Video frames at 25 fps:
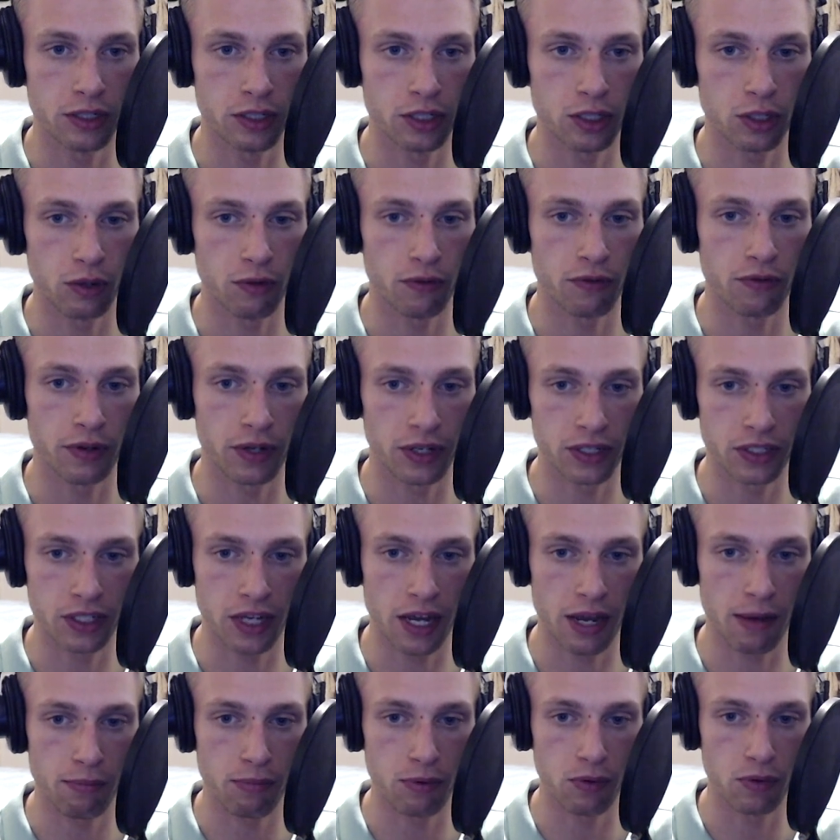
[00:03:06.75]
So for
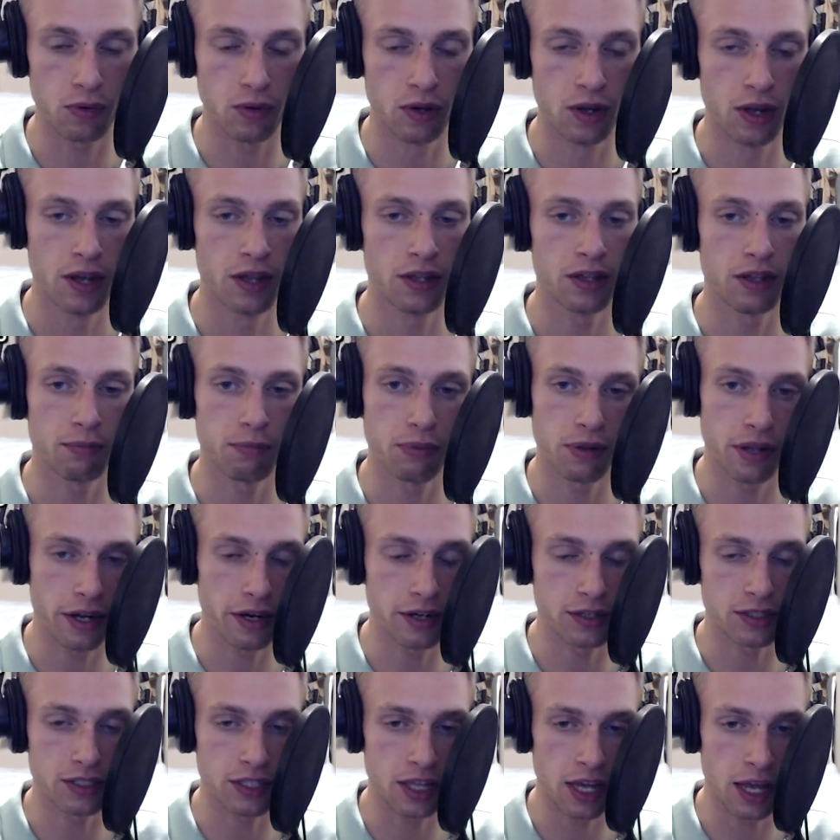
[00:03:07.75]
example, the
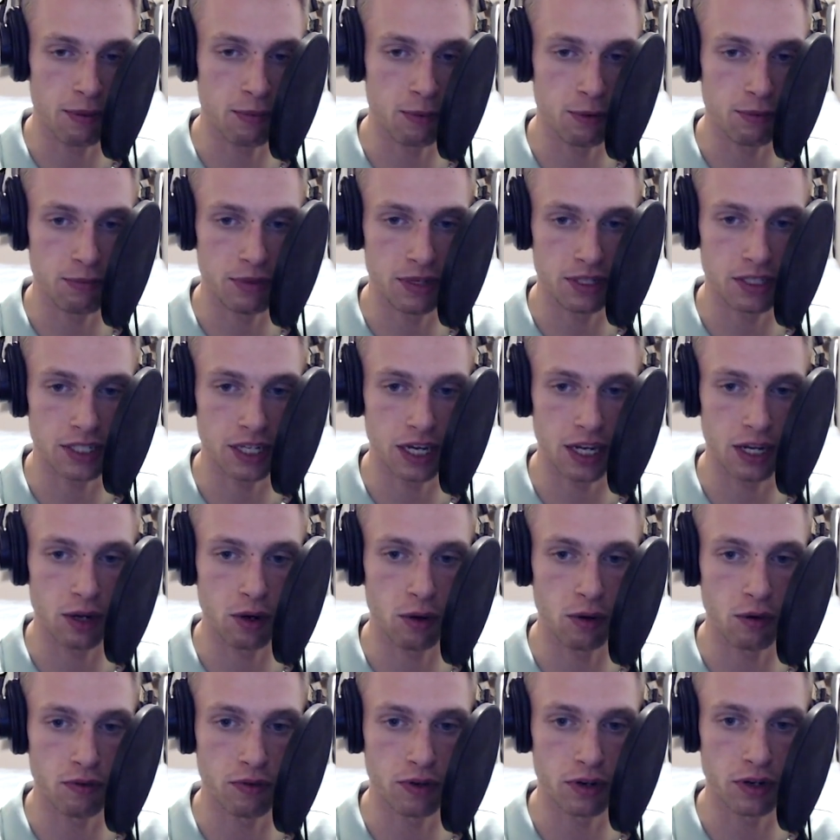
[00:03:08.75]
player's name would be sent
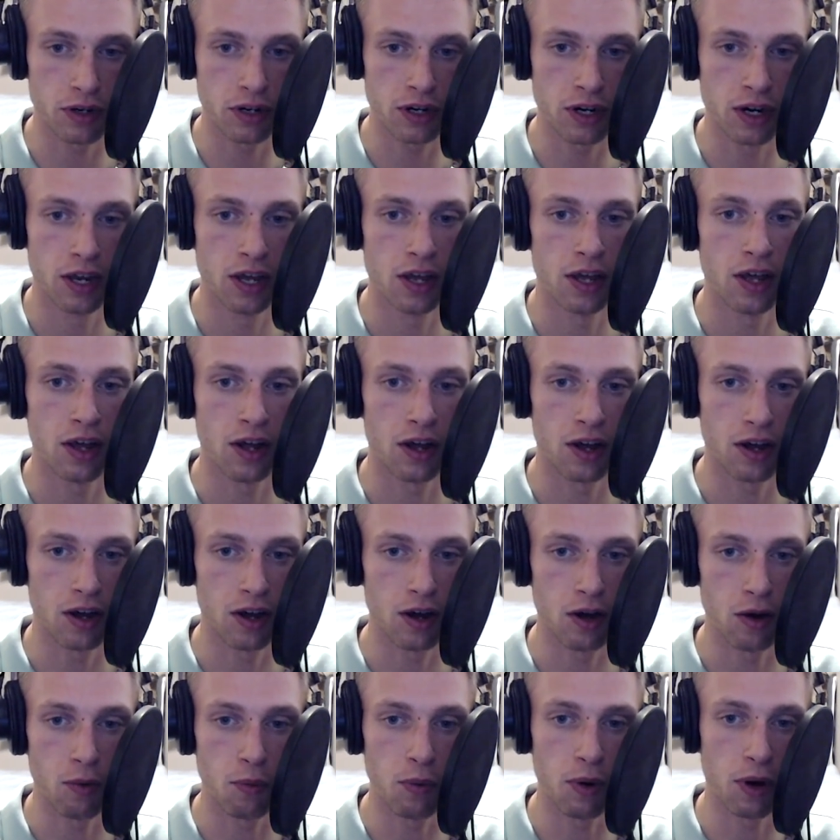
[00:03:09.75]
over,
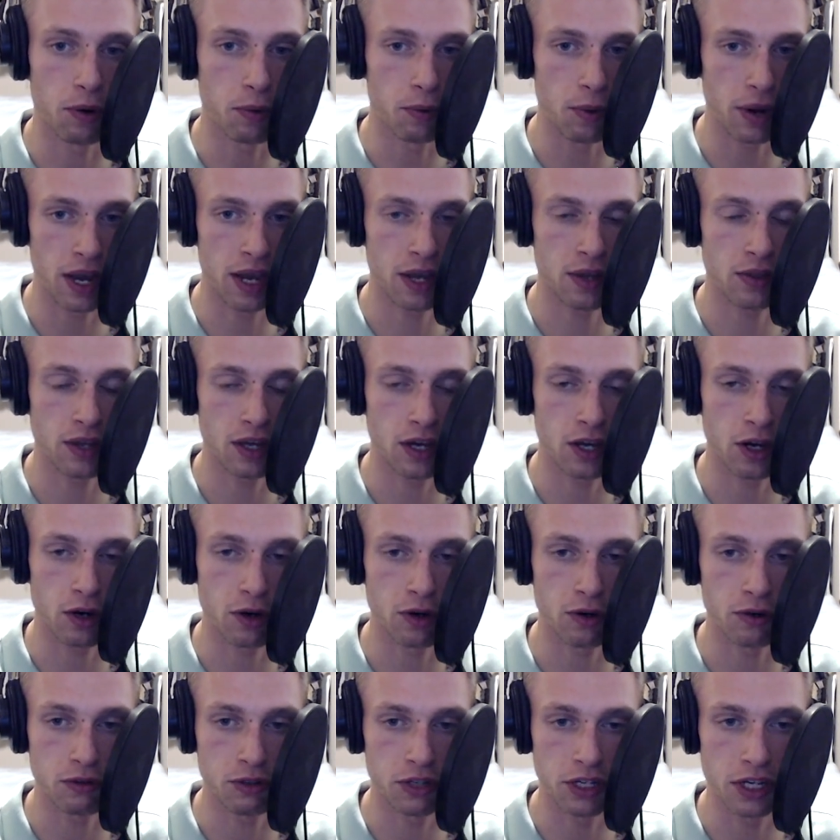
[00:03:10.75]
what rank they
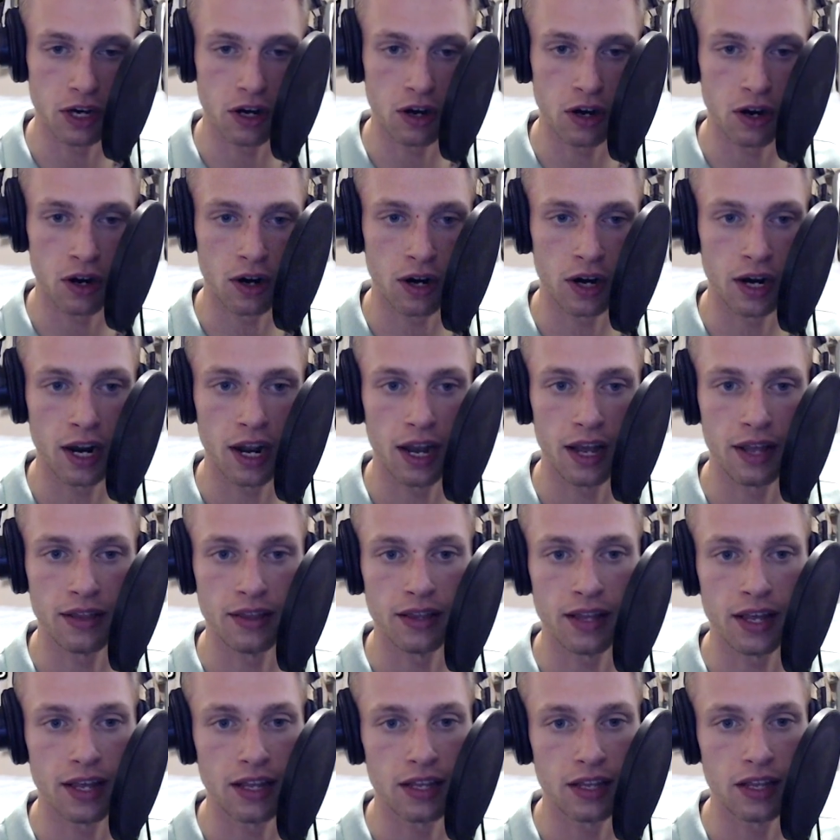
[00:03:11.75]
currently are, and
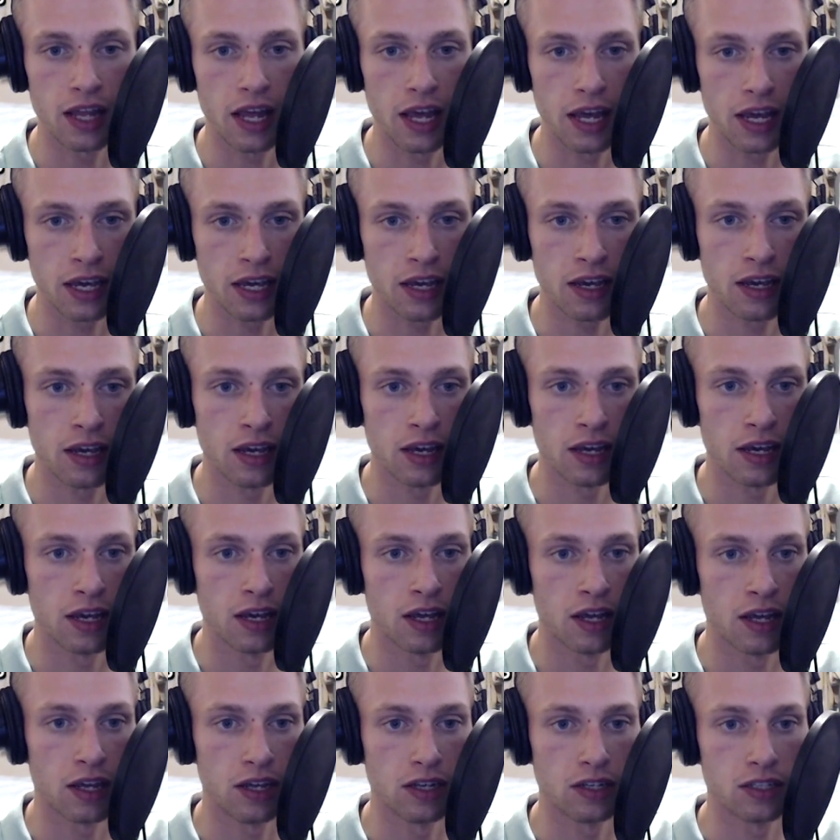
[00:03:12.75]
then like
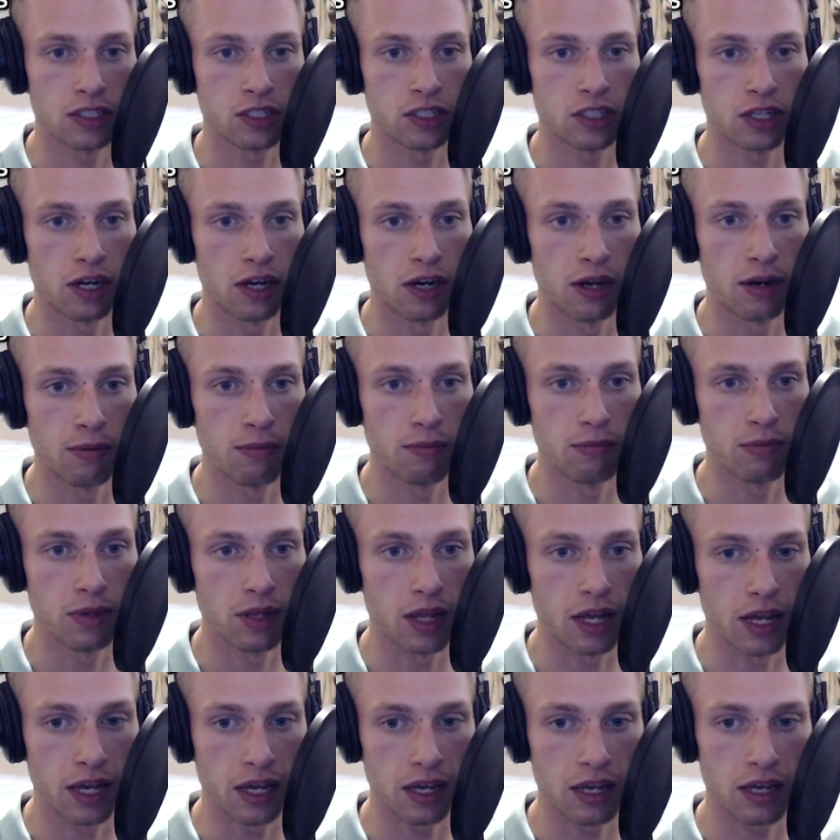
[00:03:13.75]
some
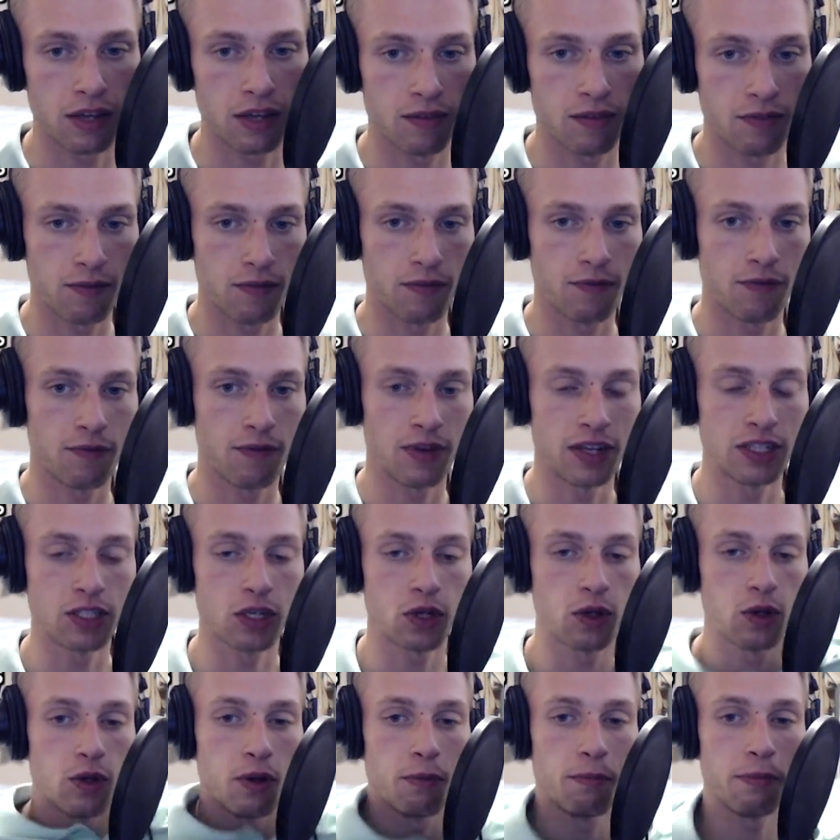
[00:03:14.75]
like
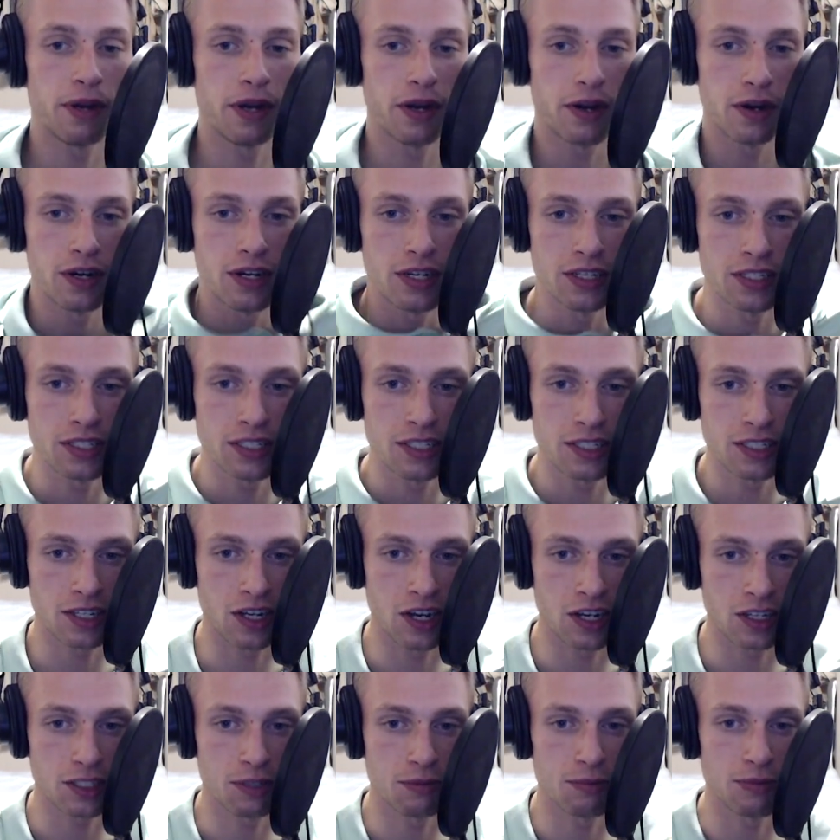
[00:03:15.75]
physical appearance
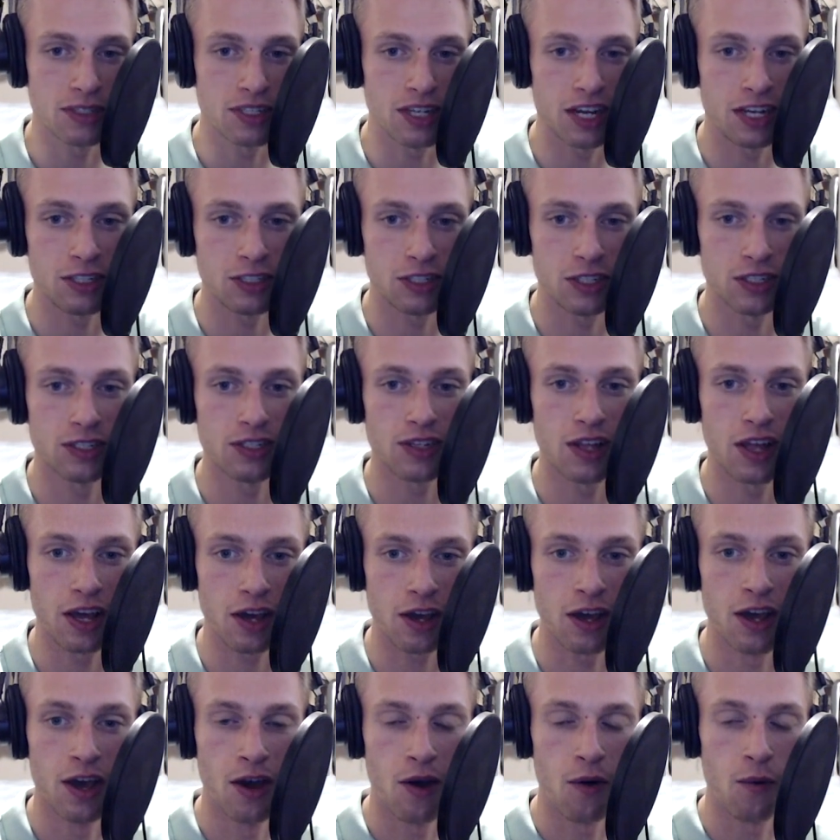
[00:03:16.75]
customizations, like
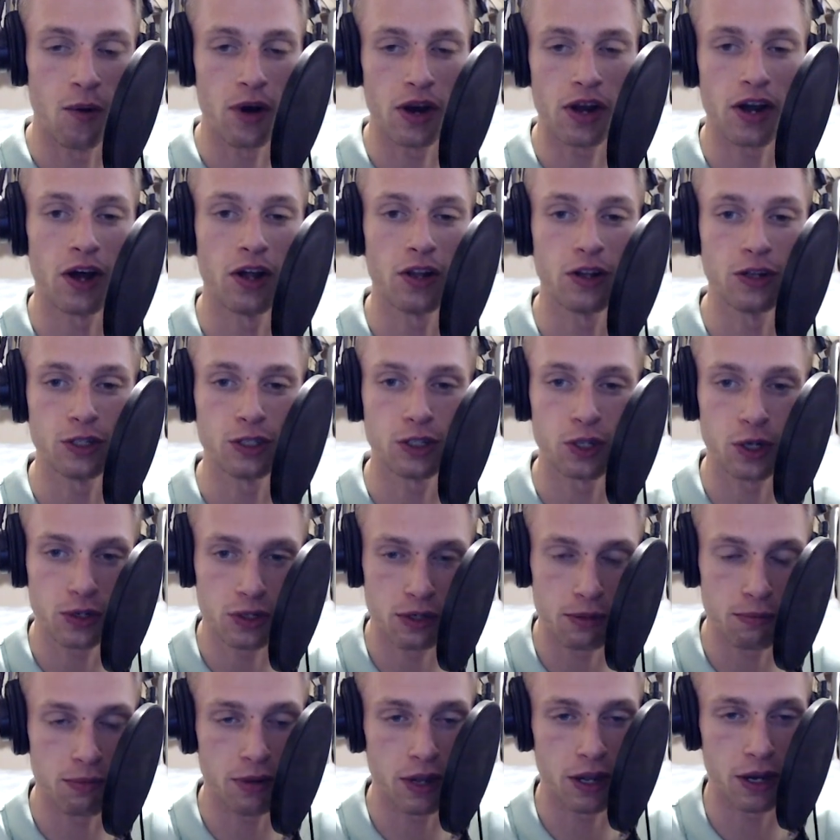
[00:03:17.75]
what color shirt the
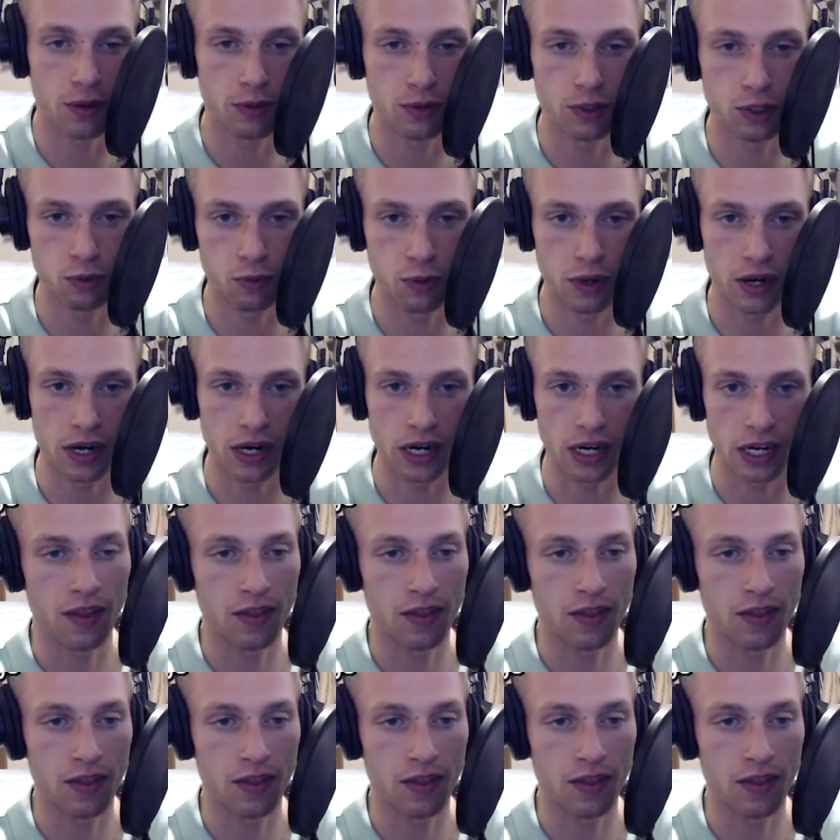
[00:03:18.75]
player was wearing.